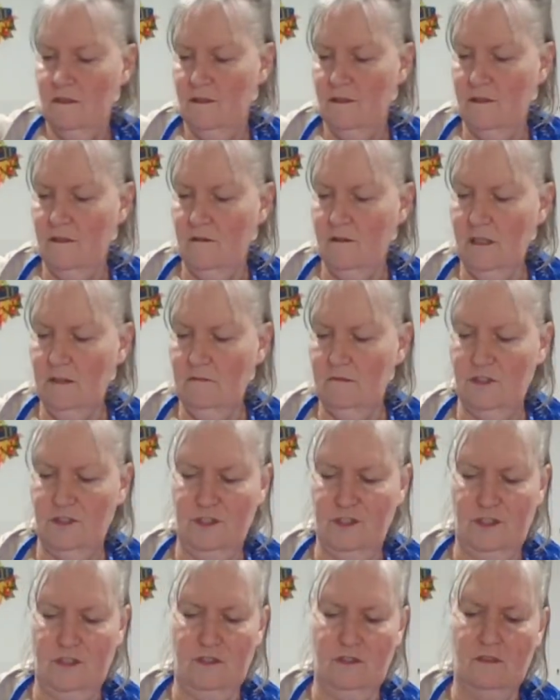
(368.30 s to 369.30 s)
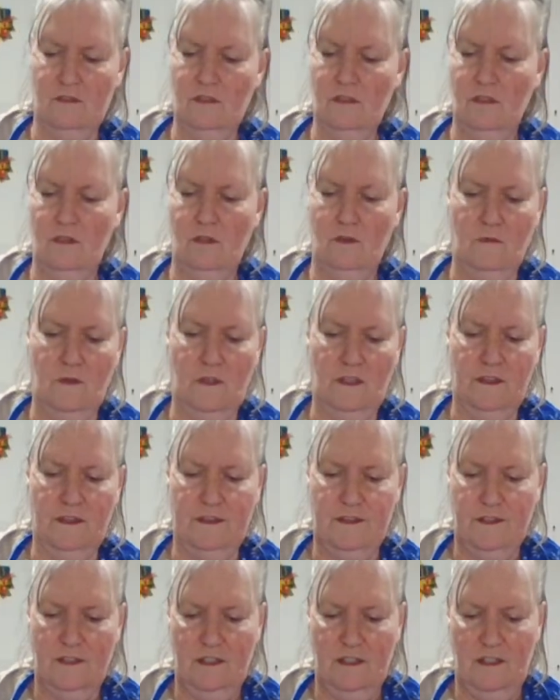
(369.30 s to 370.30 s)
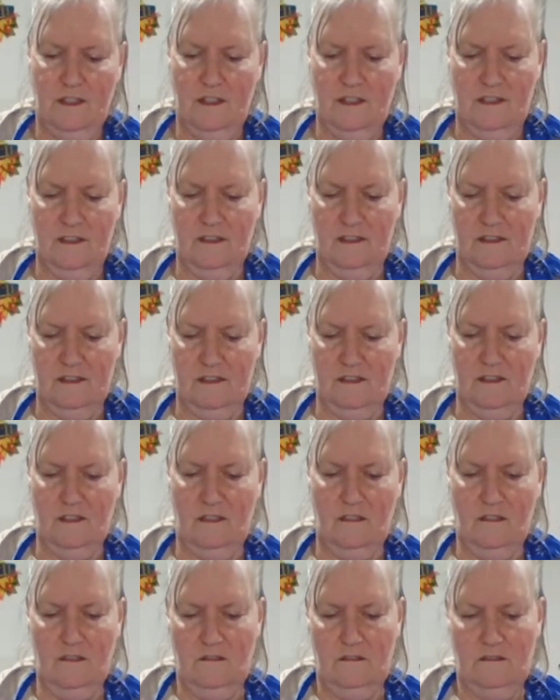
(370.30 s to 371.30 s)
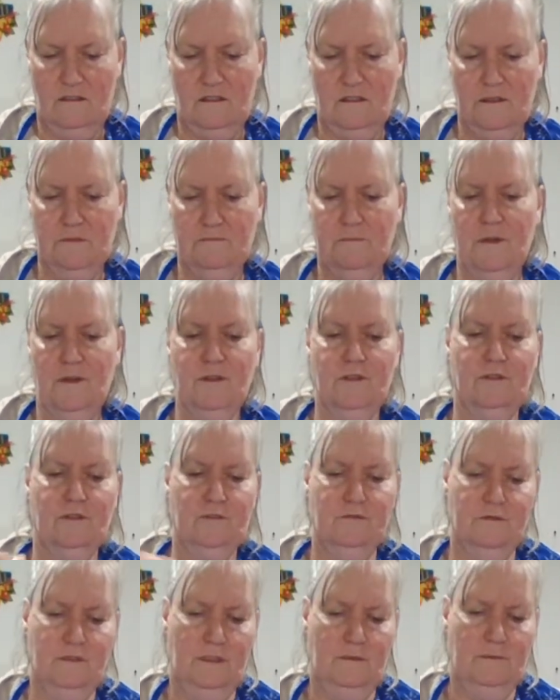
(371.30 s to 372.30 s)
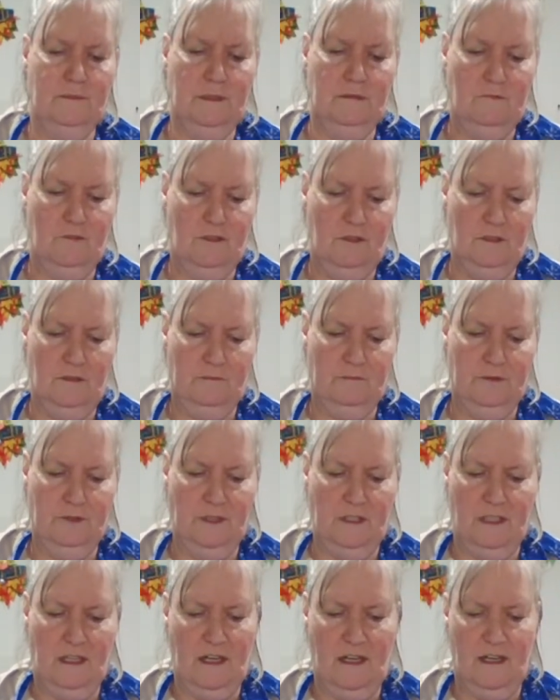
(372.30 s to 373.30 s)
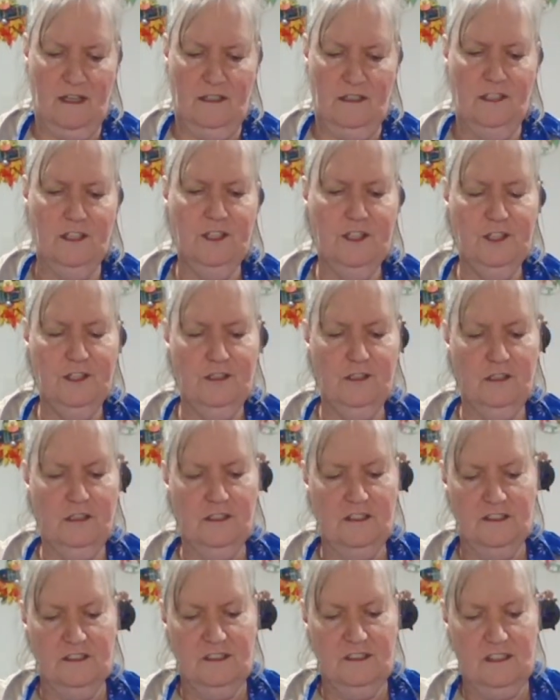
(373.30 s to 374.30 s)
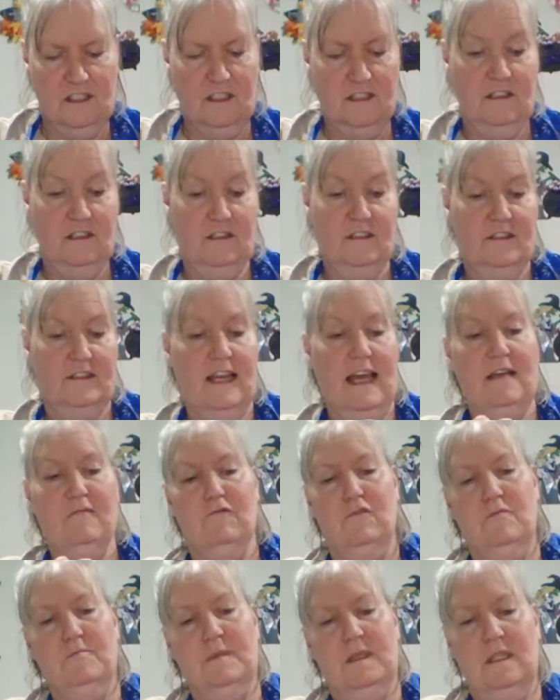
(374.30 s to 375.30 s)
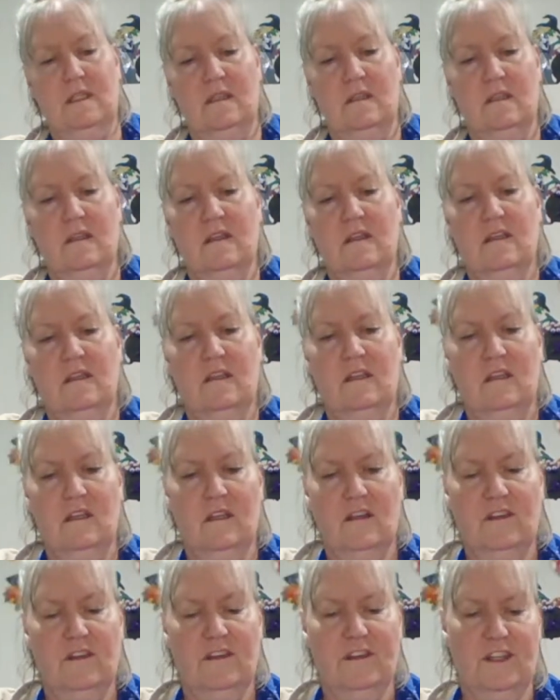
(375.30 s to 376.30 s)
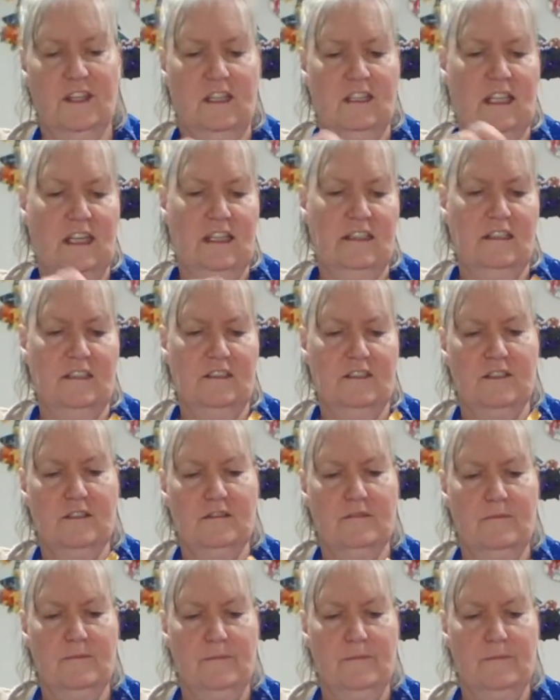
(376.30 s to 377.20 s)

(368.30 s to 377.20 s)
You know what? We're just gonna go with this little sparkle ribbon. We're gonna put on here because then that will be the light.